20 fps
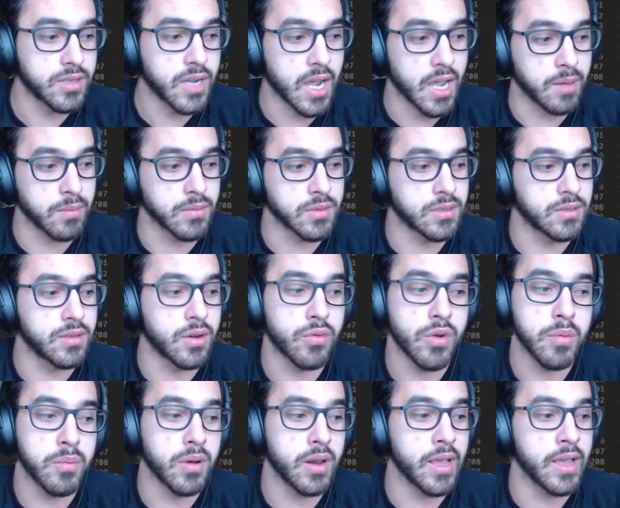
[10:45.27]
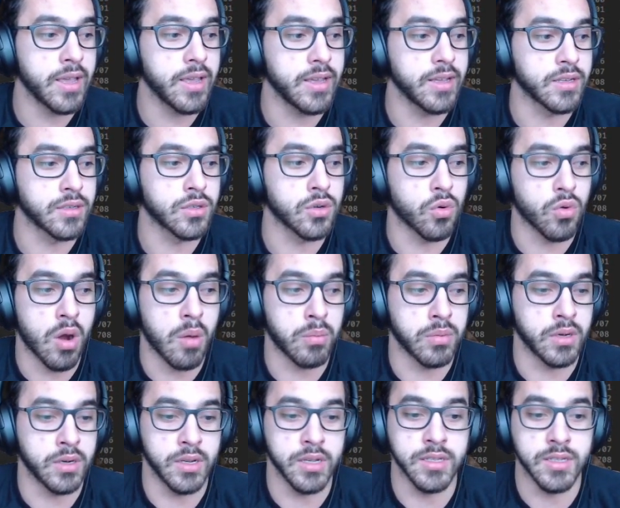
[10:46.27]
times, the replay is
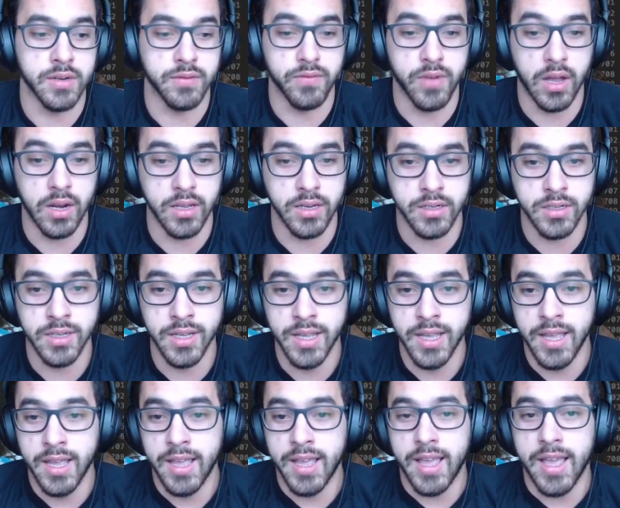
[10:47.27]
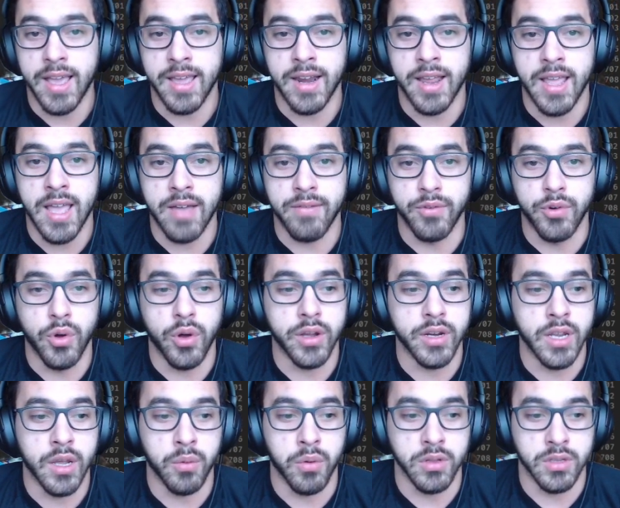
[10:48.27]
corrupted, is invalid, and I have no
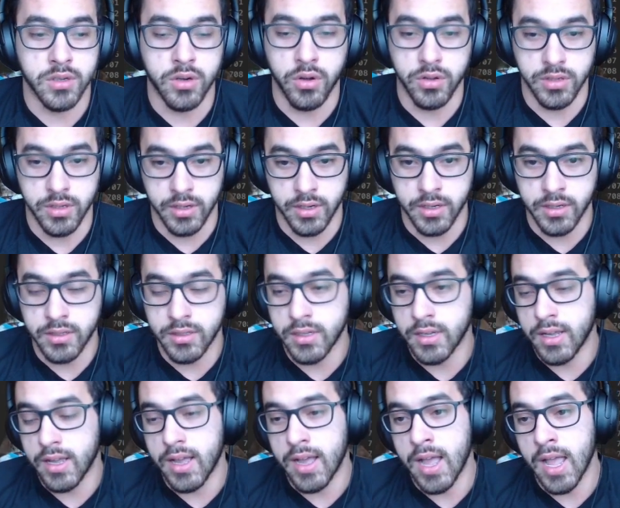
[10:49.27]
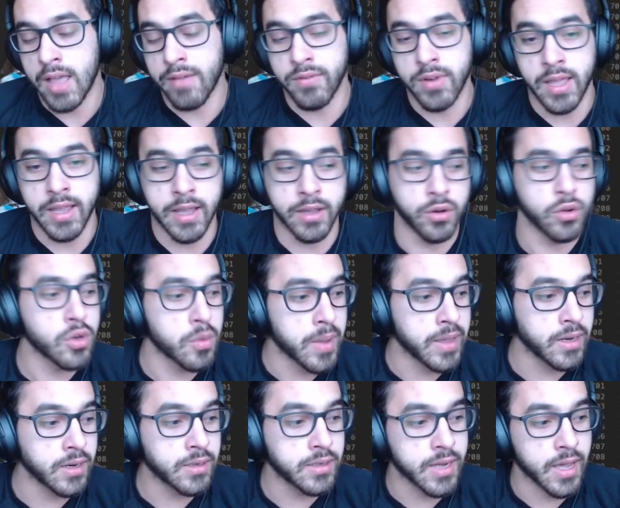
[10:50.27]
idea what's causing it. I have like an
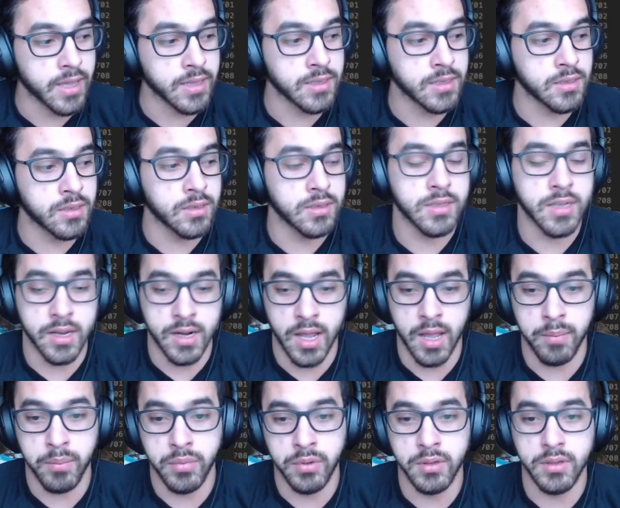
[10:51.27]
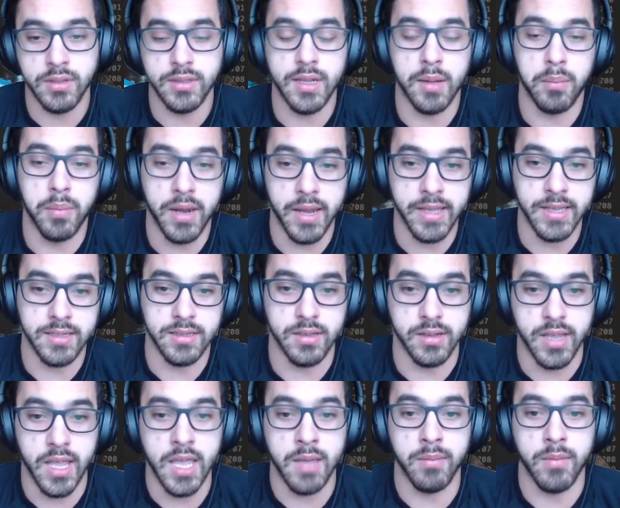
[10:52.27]
automated test set up that plays
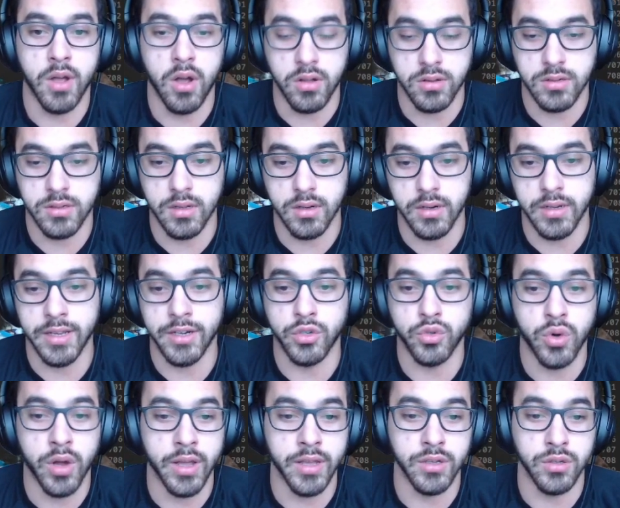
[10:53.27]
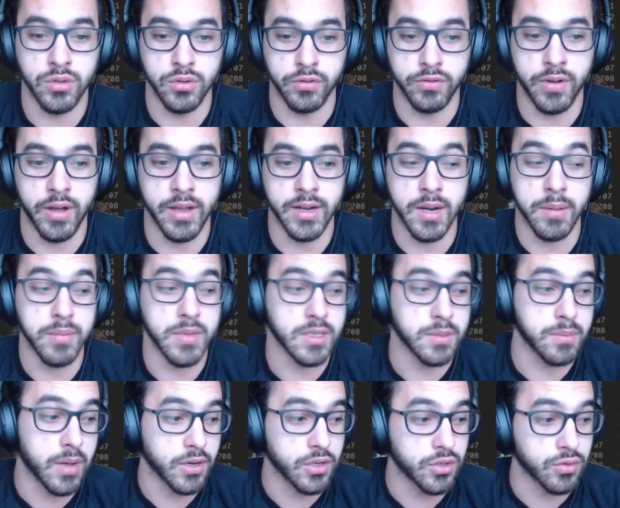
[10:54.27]
the game constantly and tries to find a
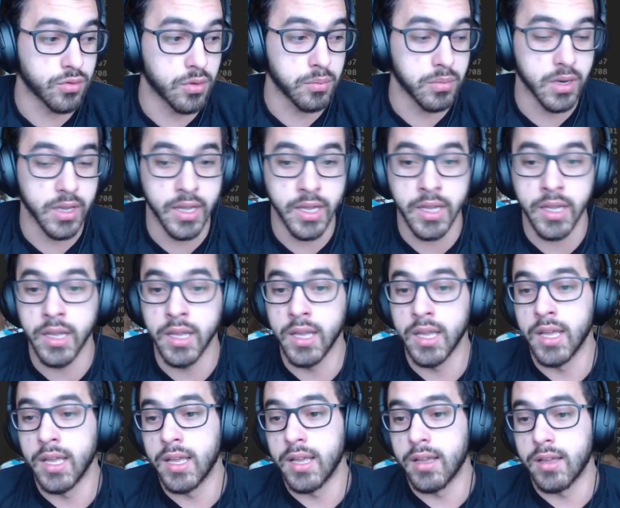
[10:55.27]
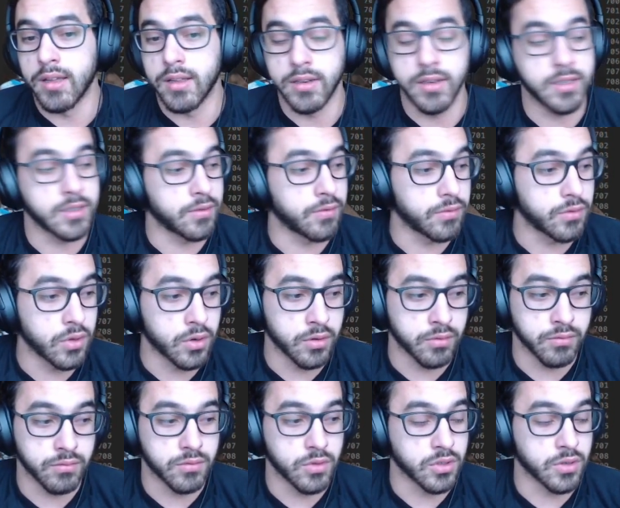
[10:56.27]
mismatch in replay.
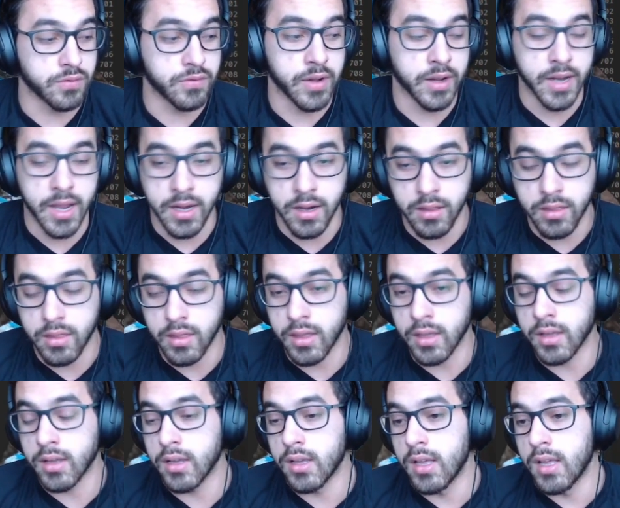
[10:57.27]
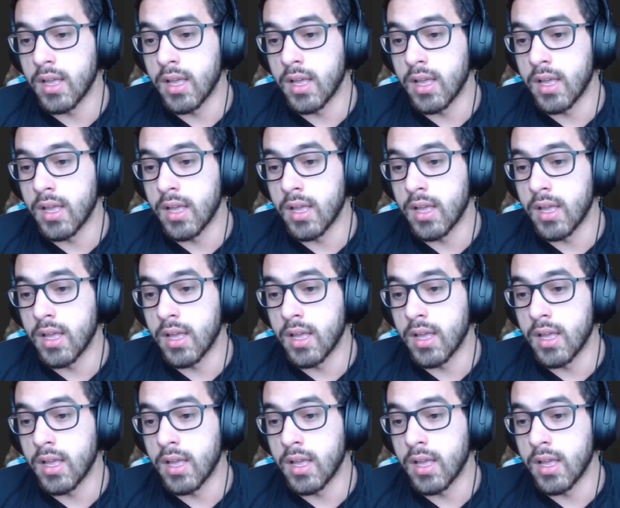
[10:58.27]
Doesn't find anything.